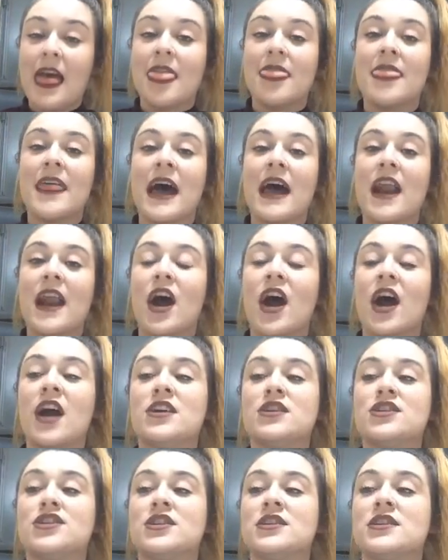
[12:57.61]
that are
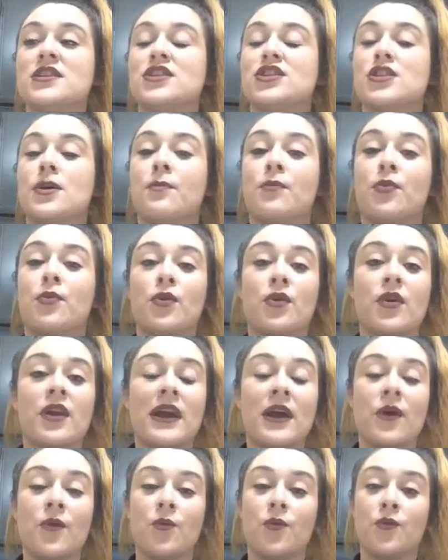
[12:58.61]
just
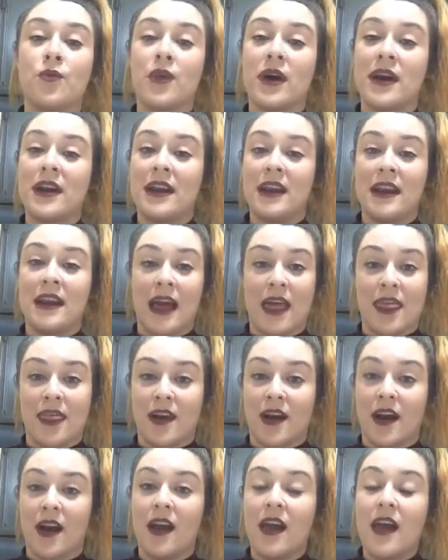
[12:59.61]
supporting one
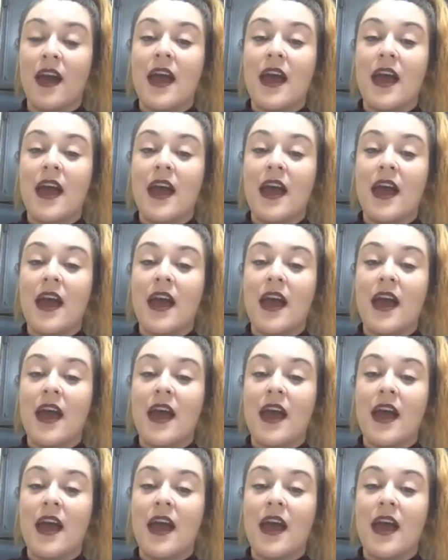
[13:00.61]
another.